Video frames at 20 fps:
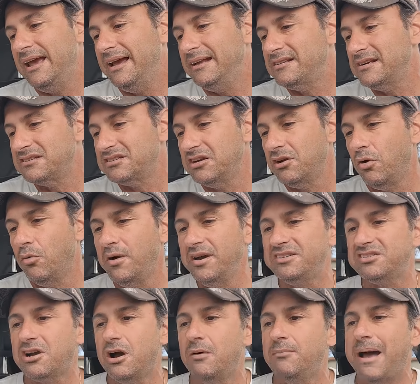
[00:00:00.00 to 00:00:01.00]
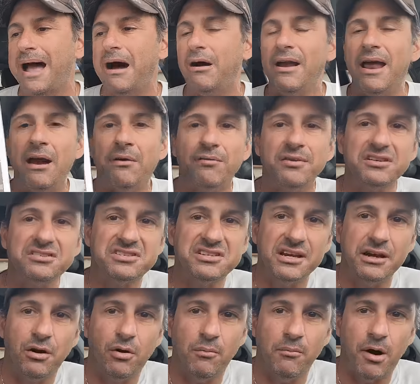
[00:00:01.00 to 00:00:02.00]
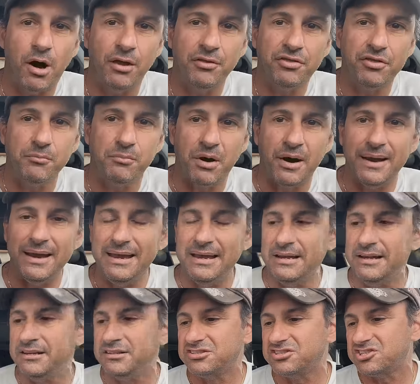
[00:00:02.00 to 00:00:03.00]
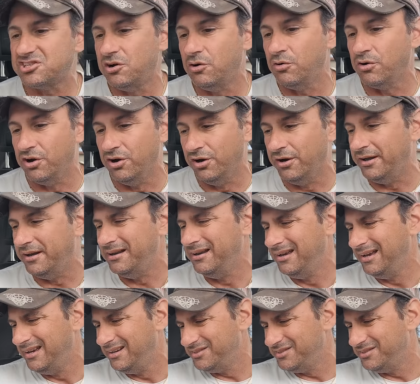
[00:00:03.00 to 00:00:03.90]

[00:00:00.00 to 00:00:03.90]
It doesn't always come out every single month, but it is so good